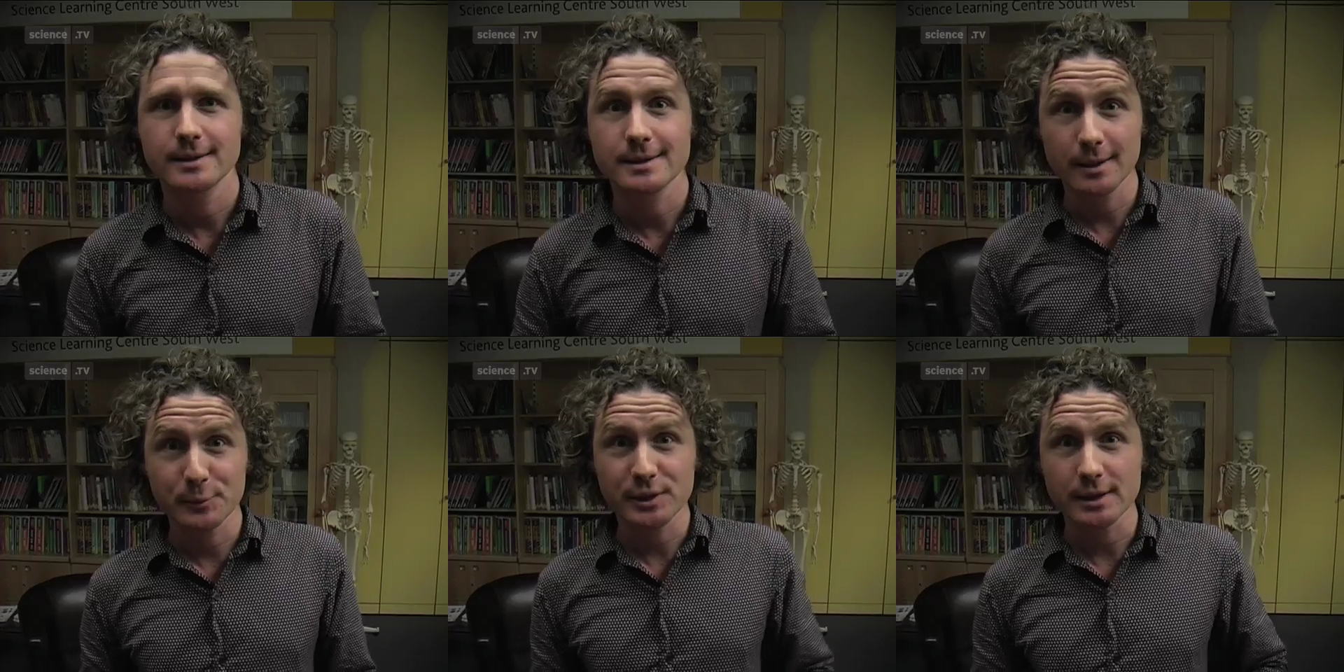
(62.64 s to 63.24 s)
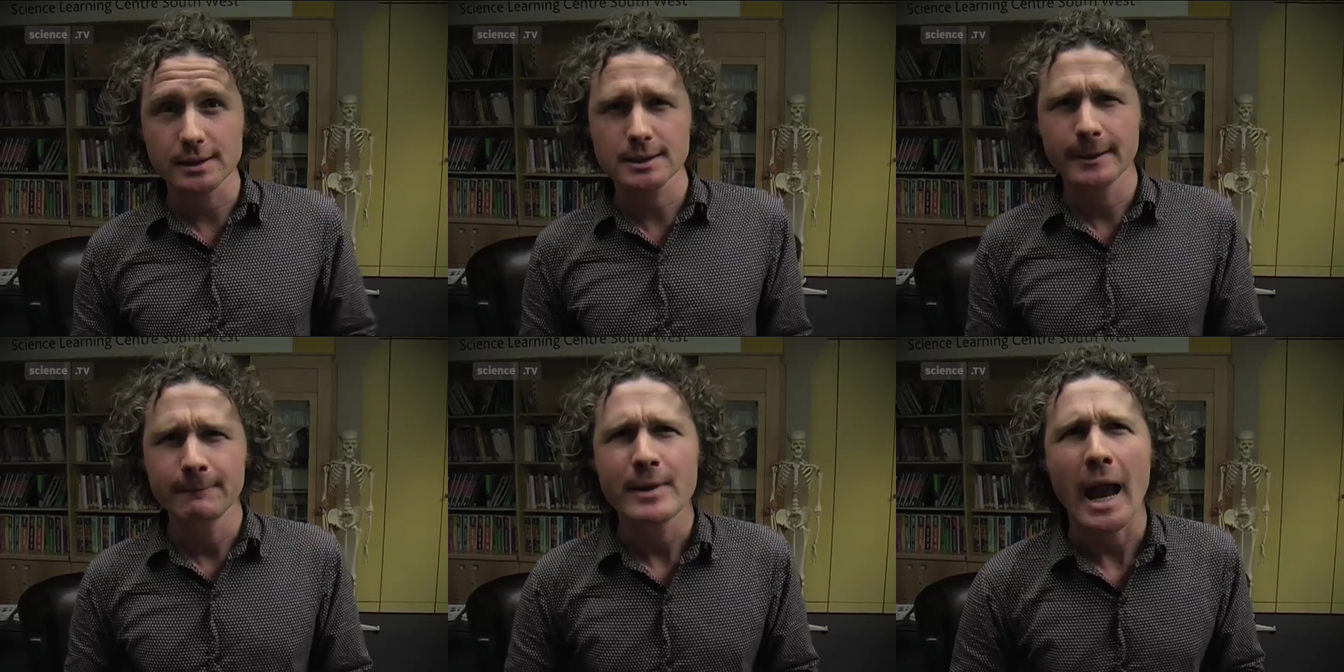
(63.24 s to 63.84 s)
substance.
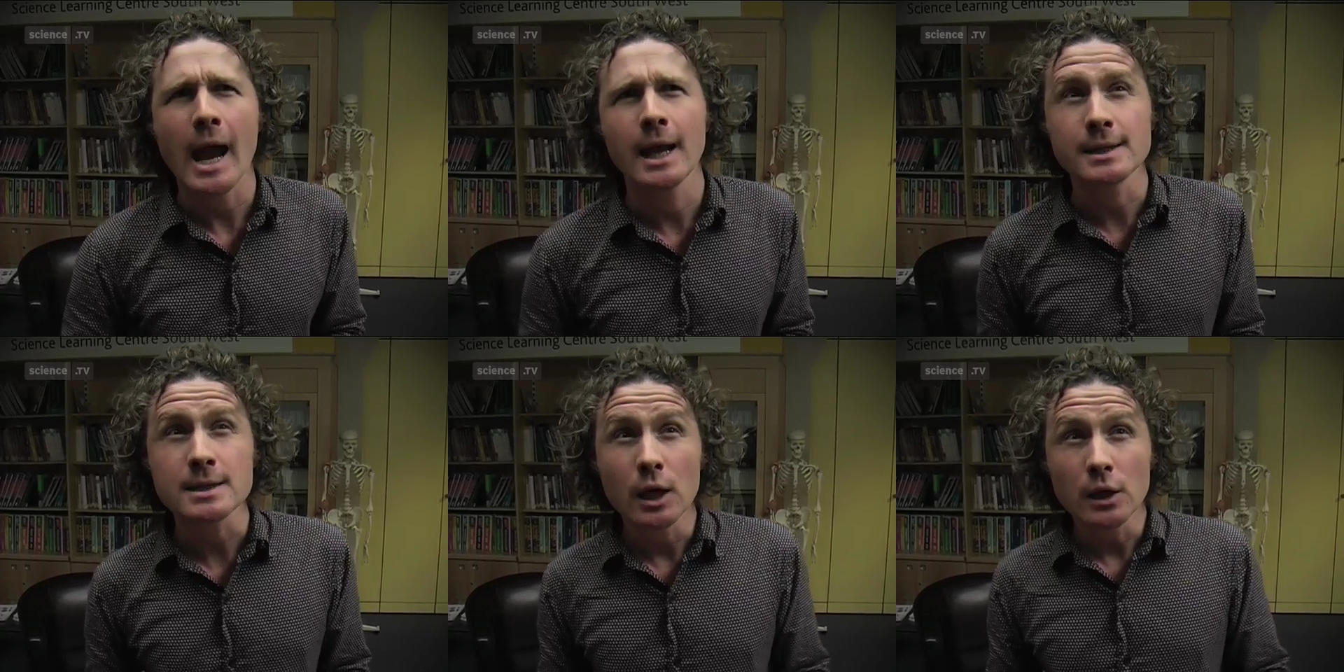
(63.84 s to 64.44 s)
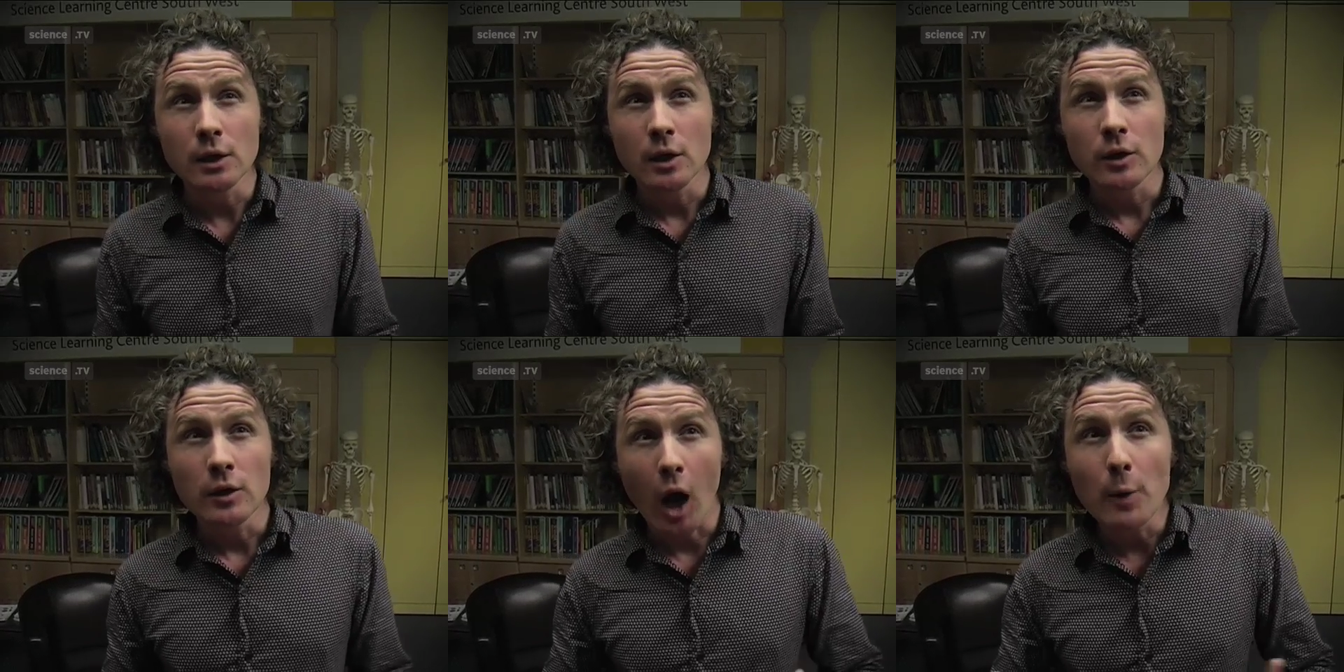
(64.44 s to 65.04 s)
And
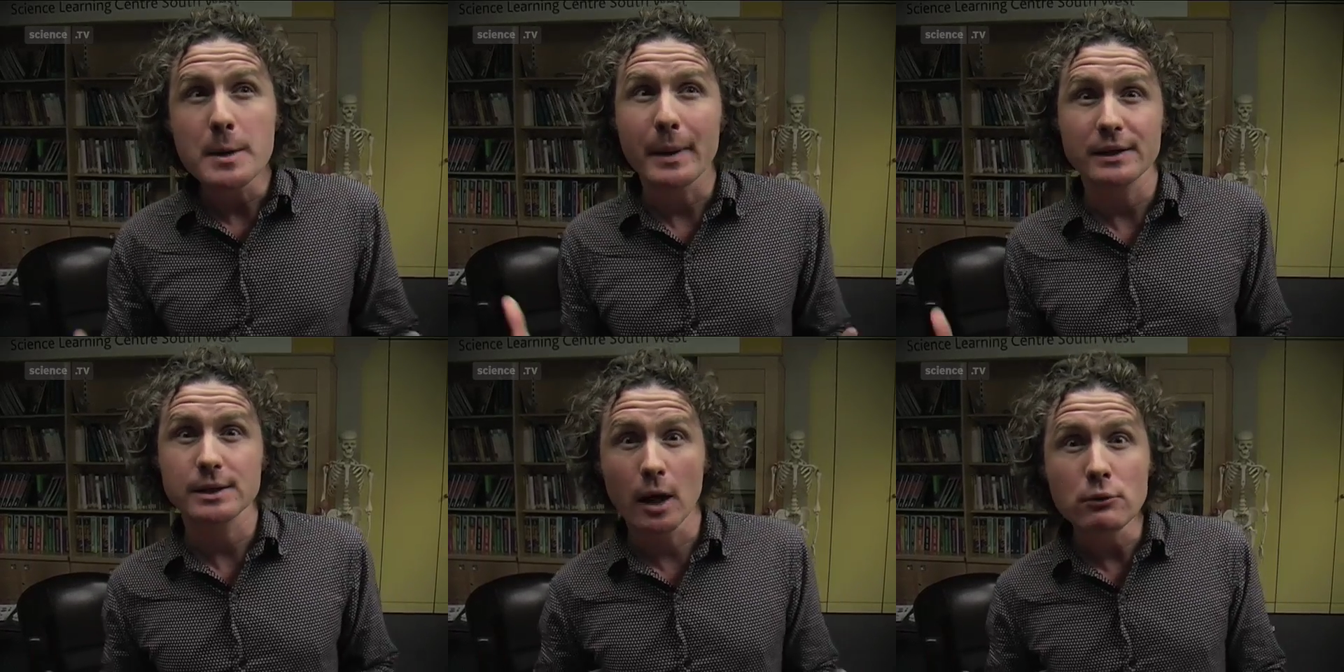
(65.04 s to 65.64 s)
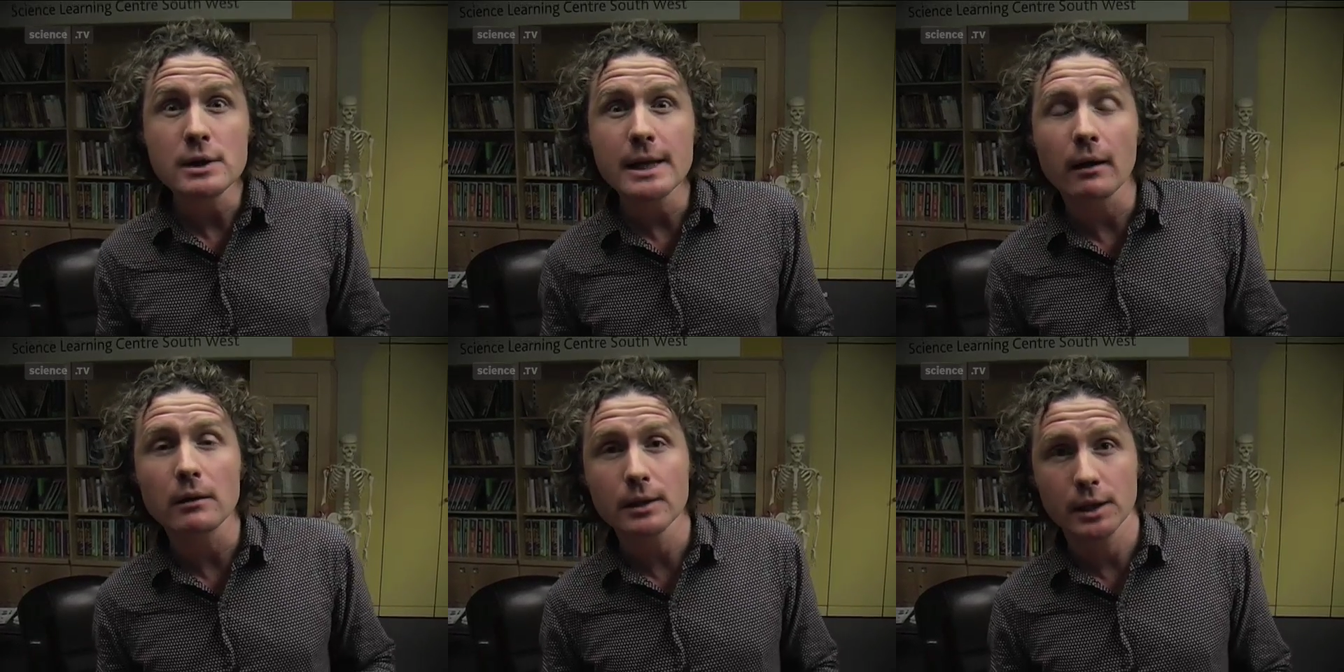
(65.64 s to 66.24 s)
homeopaths can only
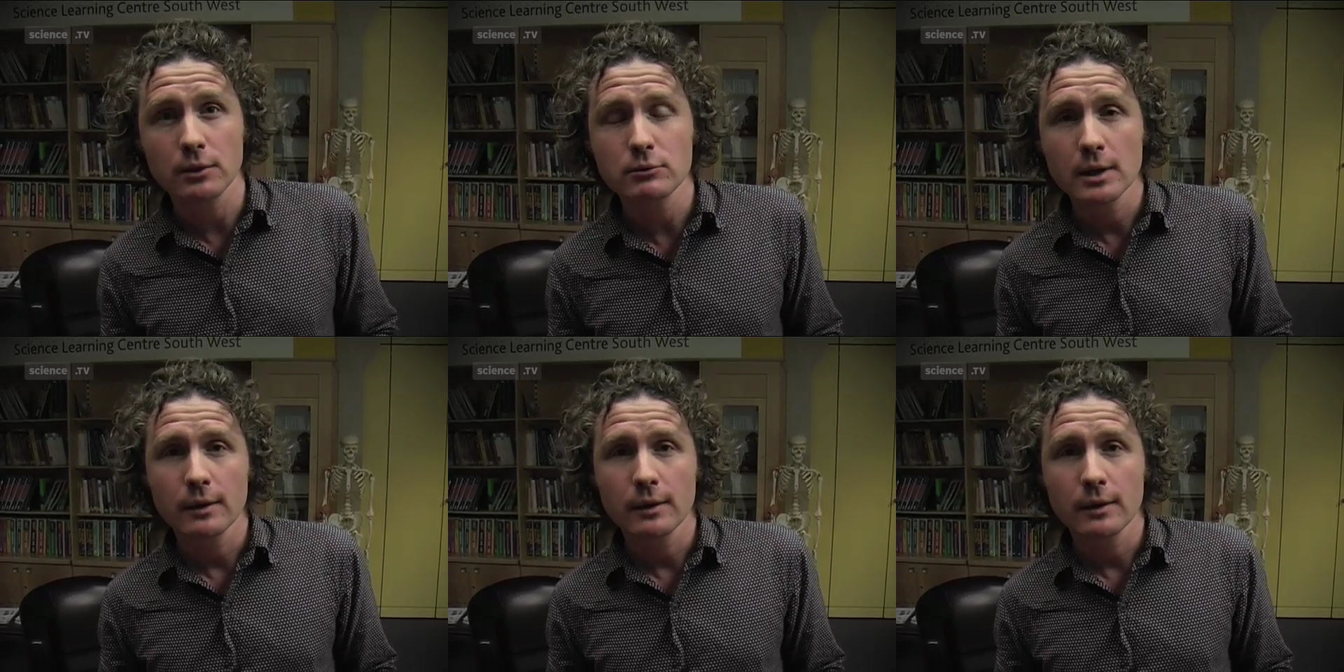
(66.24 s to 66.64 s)
argue